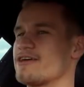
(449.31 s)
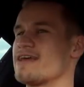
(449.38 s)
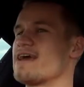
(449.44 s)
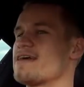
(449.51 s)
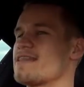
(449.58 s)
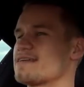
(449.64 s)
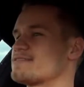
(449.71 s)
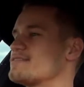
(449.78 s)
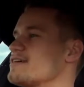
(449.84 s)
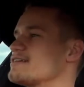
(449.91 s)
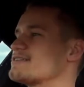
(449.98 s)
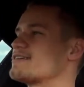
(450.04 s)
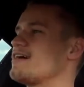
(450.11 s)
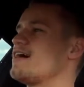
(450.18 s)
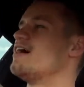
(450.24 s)
yeah, that's a
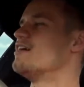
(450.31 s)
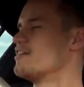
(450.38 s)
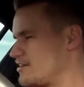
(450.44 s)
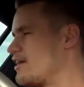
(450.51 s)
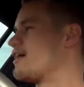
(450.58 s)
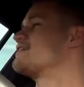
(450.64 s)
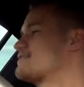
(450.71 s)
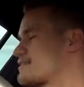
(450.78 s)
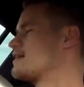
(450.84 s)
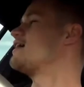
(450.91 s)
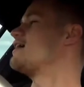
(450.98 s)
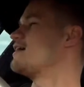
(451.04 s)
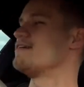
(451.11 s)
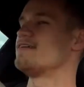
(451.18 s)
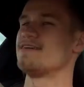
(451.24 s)
nice car, nice
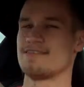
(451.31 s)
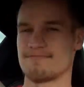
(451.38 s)
car.